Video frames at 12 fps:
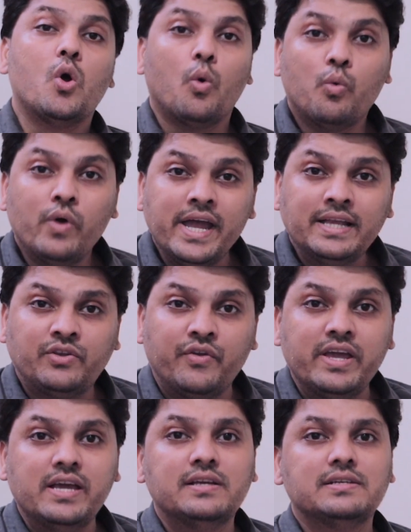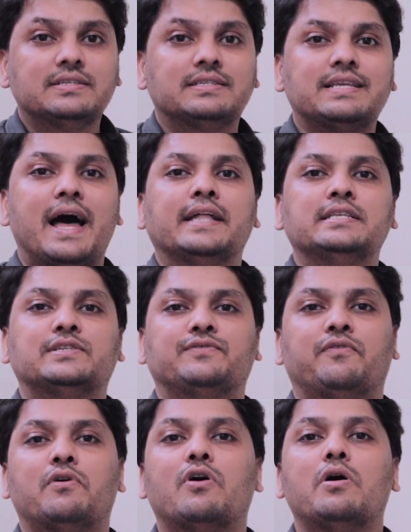V3 stands
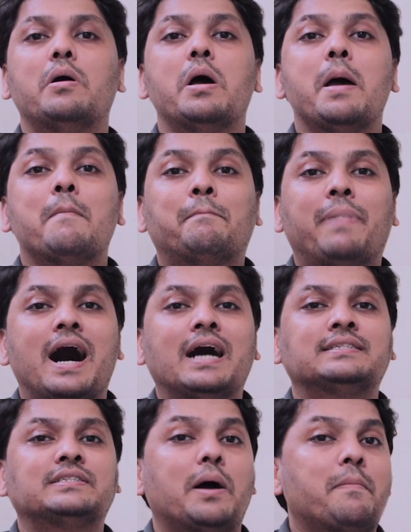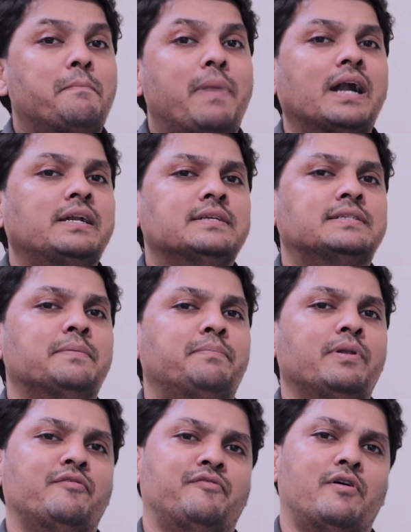for past
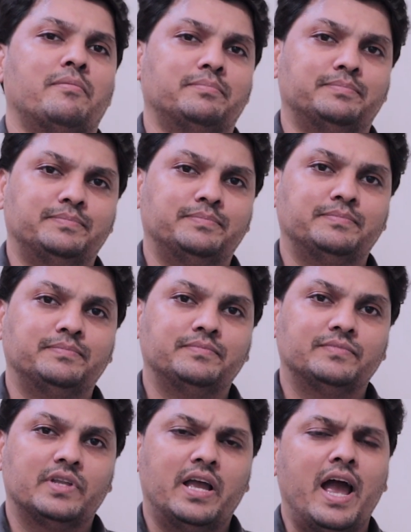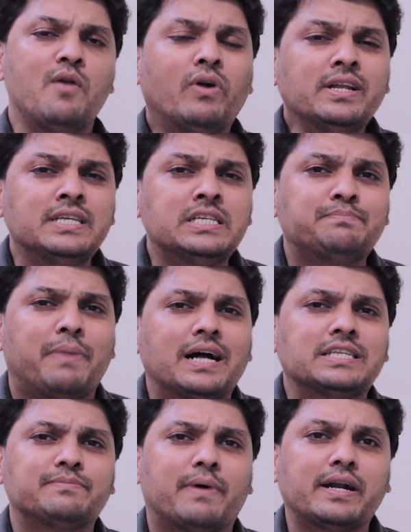participle form. And what is this
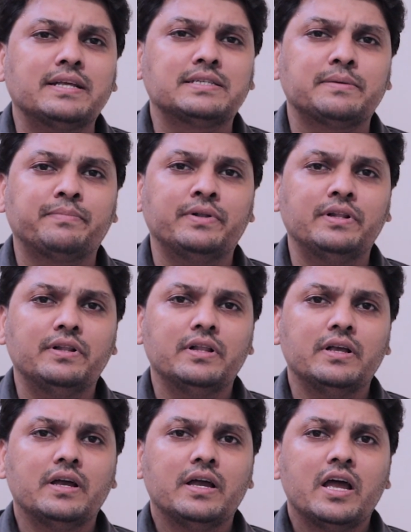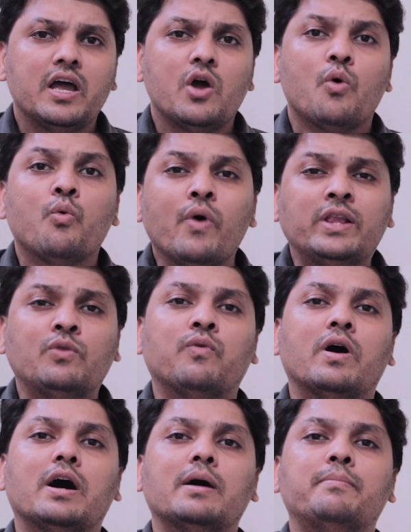past participle? With
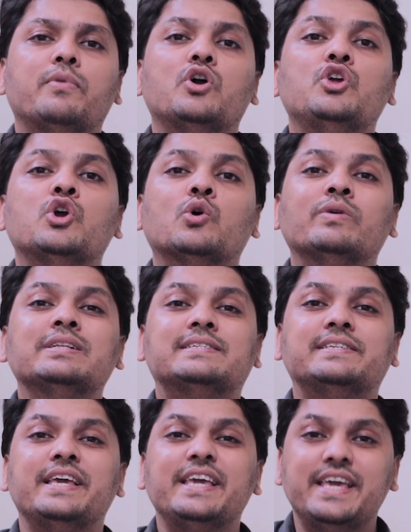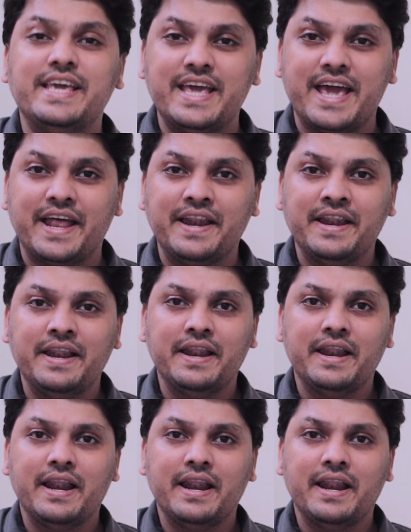verb, you will see en,